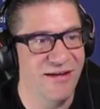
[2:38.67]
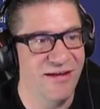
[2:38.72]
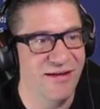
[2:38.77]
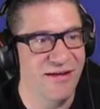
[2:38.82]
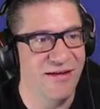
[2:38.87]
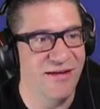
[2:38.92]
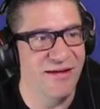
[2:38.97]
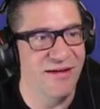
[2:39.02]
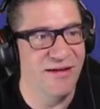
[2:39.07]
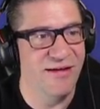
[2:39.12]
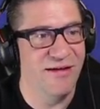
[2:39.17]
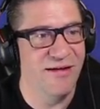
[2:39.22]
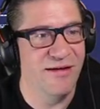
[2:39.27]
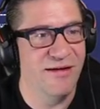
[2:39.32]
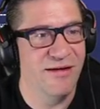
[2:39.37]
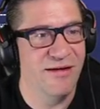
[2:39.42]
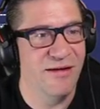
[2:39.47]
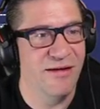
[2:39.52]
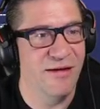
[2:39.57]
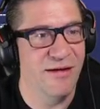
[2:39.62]

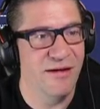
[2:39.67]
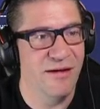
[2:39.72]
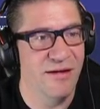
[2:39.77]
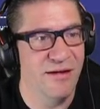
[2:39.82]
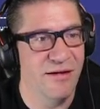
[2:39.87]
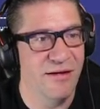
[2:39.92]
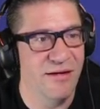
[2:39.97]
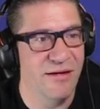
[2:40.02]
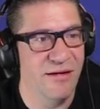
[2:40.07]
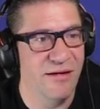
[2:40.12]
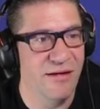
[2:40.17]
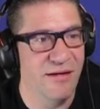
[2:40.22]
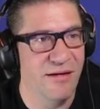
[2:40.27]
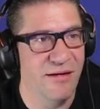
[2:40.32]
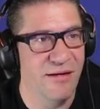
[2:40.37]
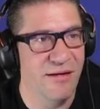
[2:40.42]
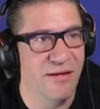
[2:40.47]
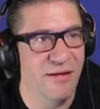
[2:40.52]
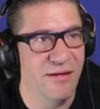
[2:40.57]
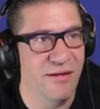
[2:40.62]

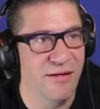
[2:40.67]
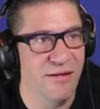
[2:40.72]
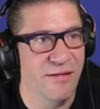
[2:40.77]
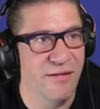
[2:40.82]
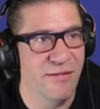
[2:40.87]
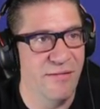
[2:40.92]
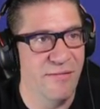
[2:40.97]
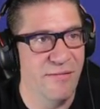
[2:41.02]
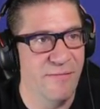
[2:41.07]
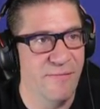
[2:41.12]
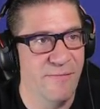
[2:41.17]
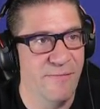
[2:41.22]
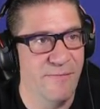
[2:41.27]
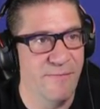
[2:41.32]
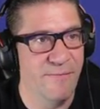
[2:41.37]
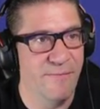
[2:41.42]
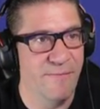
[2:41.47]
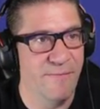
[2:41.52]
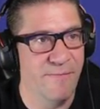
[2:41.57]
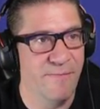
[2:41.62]

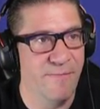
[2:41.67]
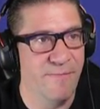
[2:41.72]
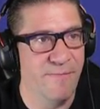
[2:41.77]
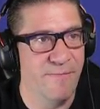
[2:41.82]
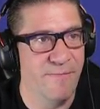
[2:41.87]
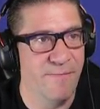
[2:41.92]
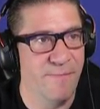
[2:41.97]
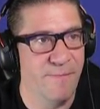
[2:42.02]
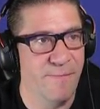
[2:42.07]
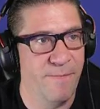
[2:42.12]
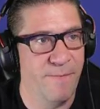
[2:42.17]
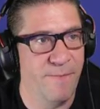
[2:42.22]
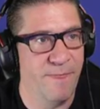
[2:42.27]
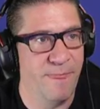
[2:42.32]
(silence)